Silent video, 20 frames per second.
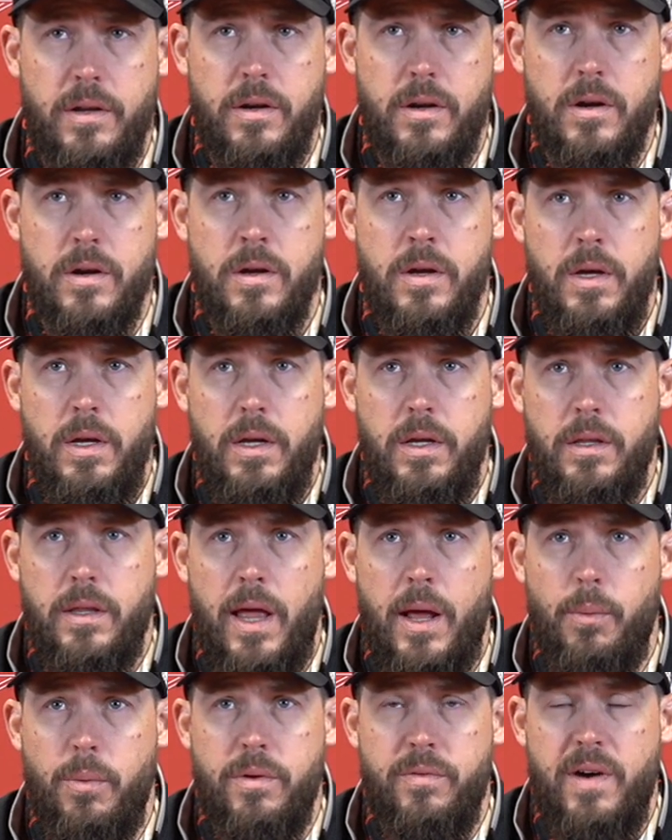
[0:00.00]
tenure
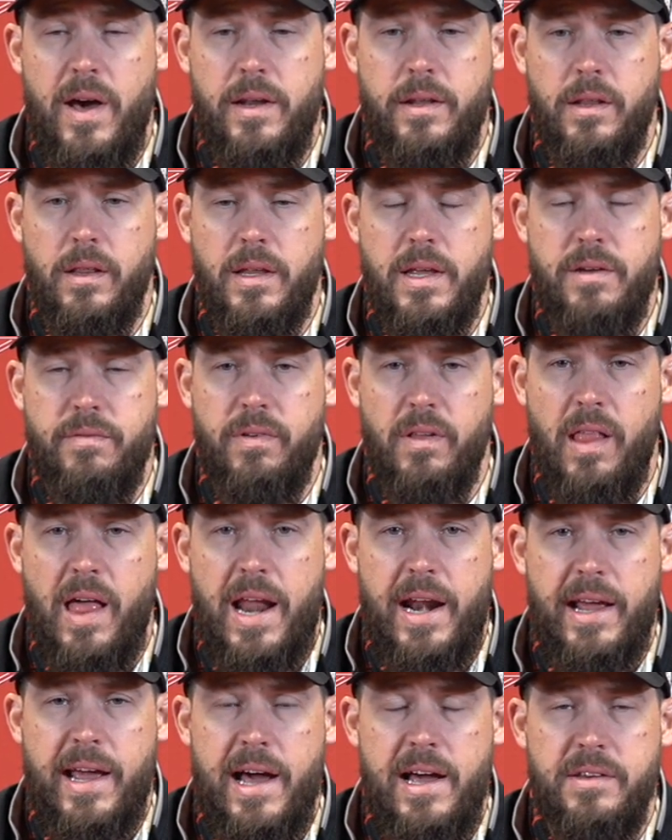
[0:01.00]
that we've had to leave a
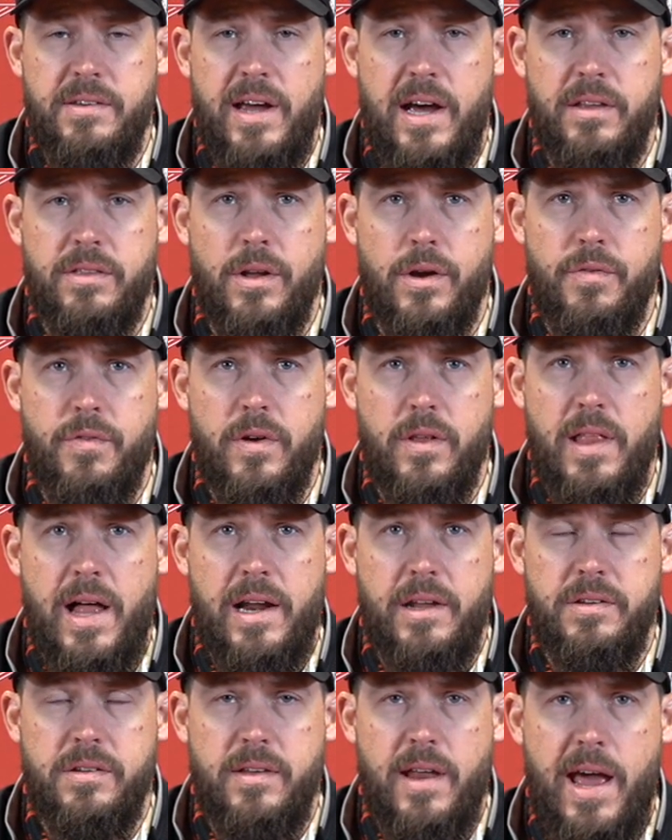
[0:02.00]
lot of guys out there for a
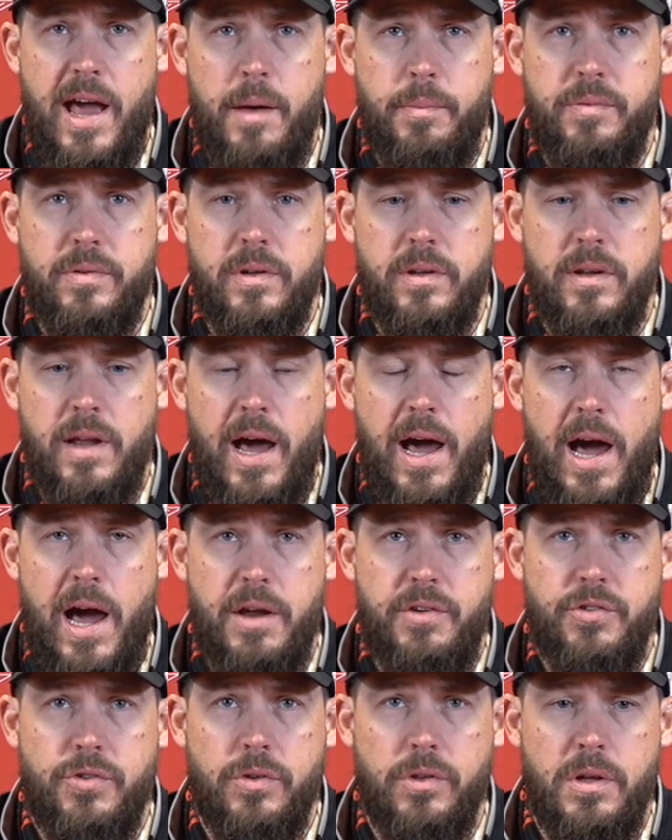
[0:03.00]
lot of snaps, and
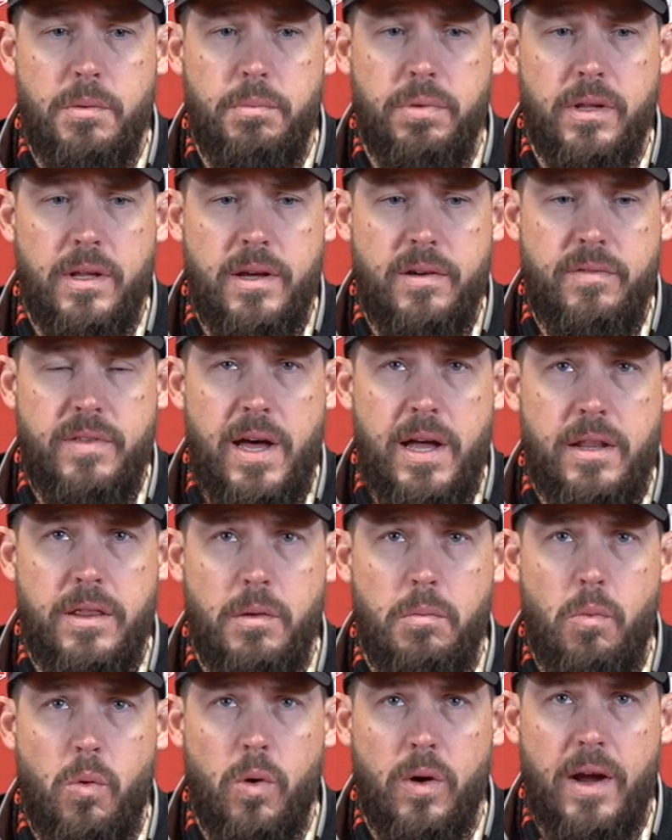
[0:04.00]
I truly believe
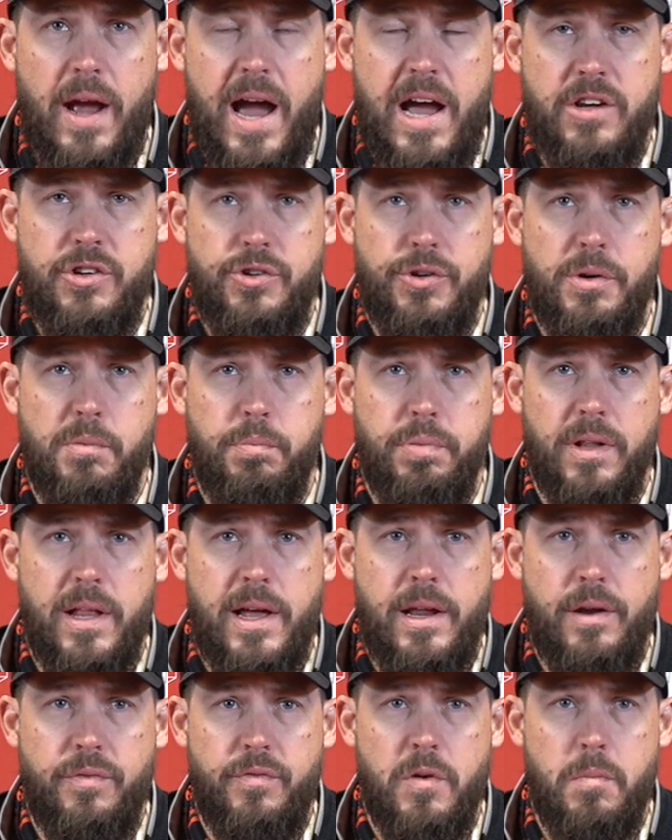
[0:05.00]
that the more guys you can
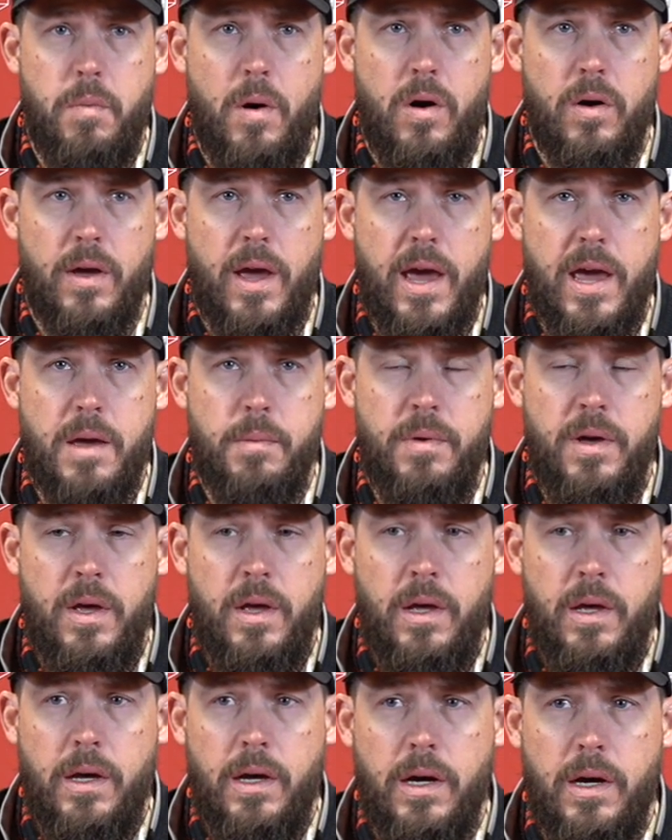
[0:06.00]
play in a football game,
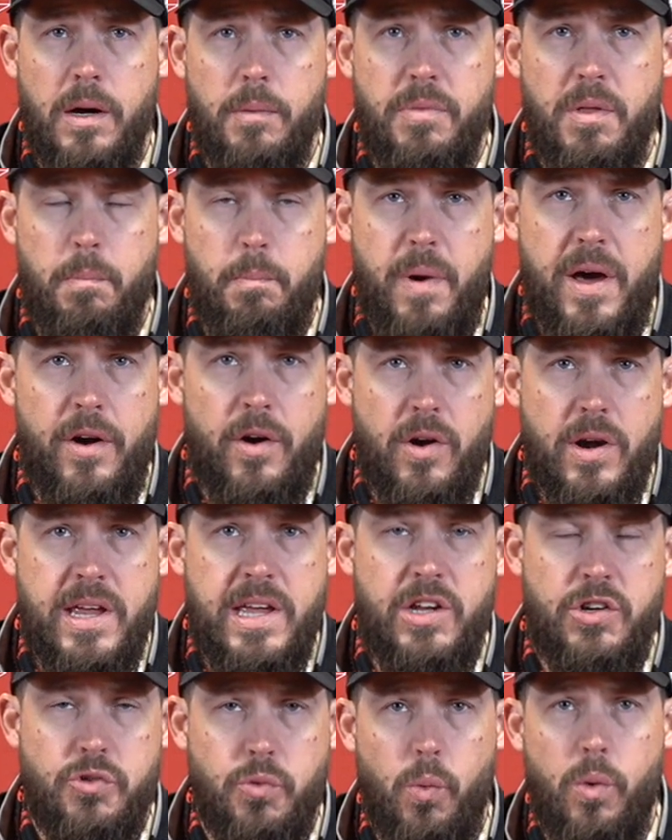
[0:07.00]
the better
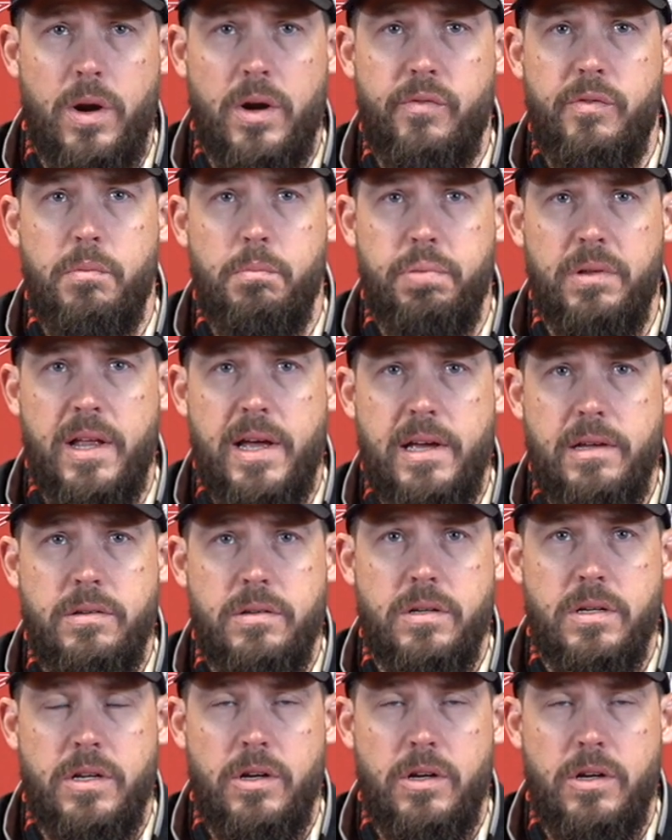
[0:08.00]
each one of them plays.